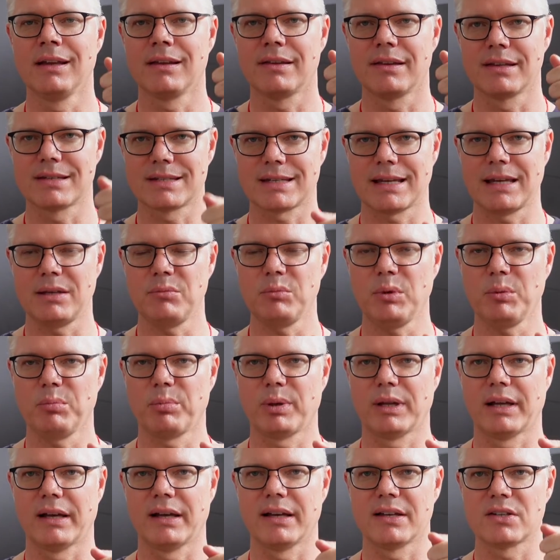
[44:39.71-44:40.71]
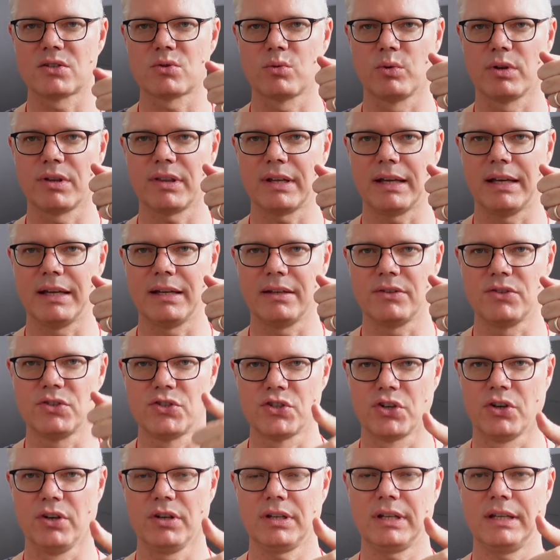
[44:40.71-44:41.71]
The same applies with a
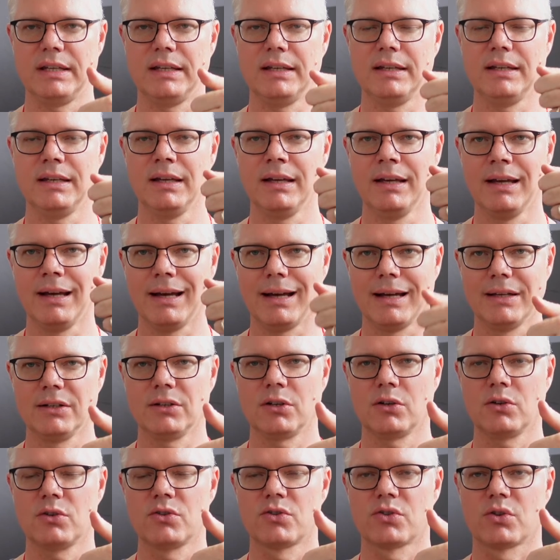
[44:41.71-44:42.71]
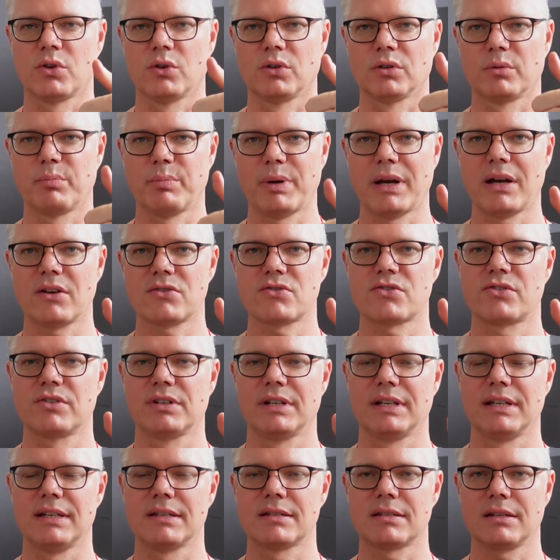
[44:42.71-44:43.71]
jerky, uncontrolled pouch
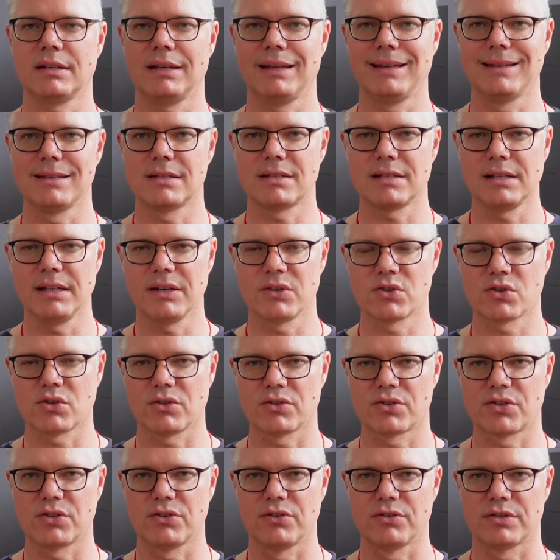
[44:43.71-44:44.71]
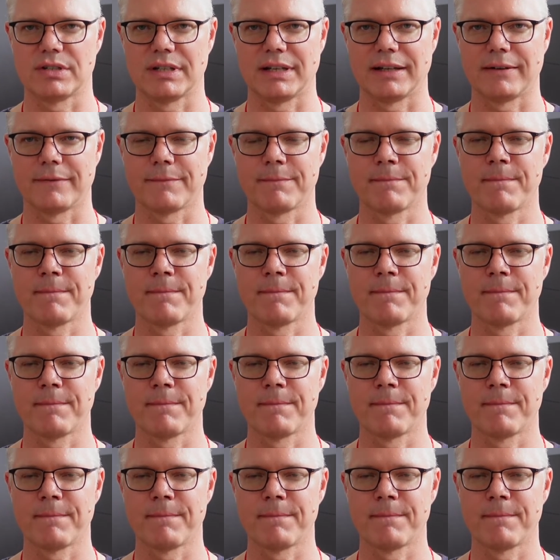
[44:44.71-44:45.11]
release in slingshot shooting.